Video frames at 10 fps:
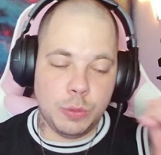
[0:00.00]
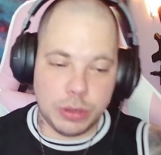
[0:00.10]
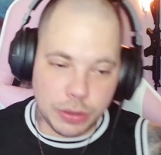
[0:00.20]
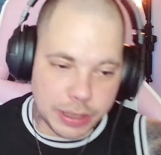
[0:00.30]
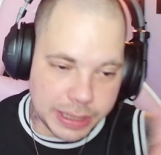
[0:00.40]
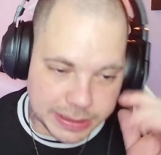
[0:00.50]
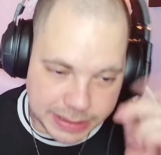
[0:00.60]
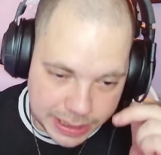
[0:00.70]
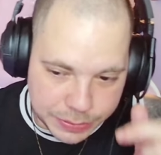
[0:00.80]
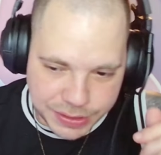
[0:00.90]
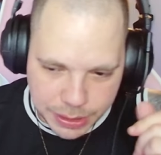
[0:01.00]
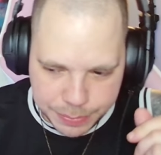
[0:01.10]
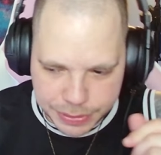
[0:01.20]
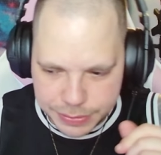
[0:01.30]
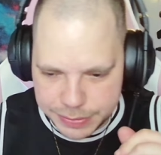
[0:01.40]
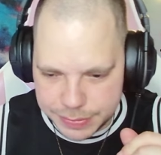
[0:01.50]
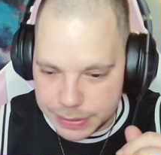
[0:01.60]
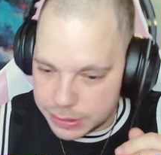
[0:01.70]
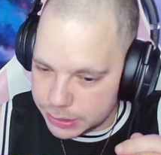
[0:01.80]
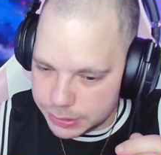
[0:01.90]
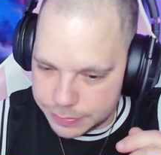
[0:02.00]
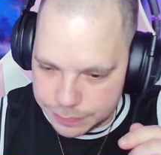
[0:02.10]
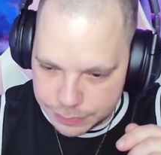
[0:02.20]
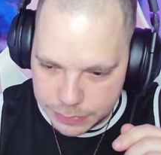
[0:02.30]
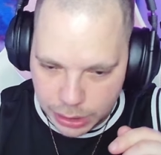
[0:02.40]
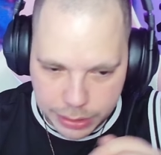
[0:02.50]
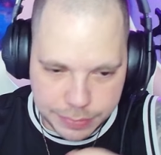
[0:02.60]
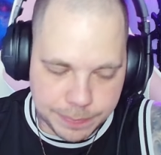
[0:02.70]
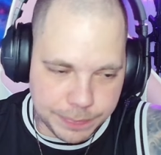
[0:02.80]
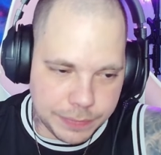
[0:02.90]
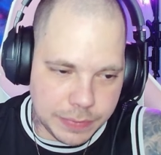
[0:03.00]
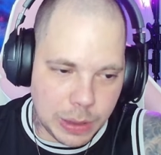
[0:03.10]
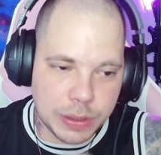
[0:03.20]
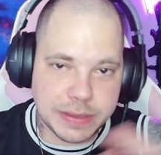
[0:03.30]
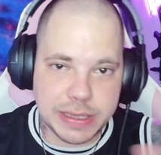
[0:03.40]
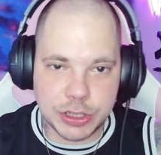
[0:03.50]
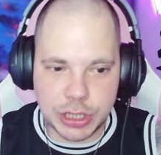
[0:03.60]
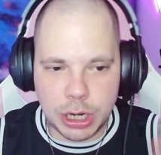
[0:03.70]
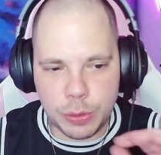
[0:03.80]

Well, okay, guys, I had to stop because I want to take a shower, I